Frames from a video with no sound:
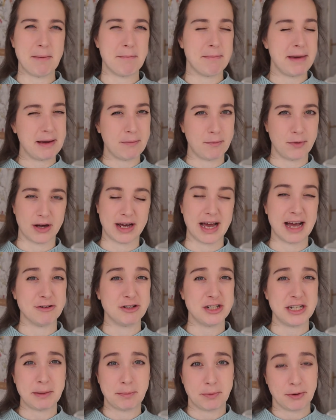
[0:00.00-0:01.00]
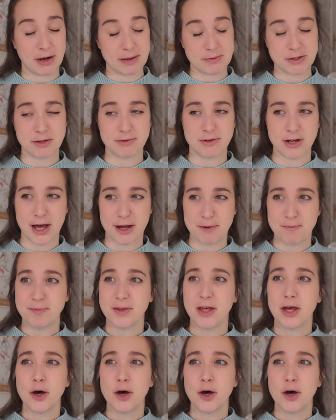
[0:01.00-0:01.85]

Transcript: It may work out cheaper, I don't know.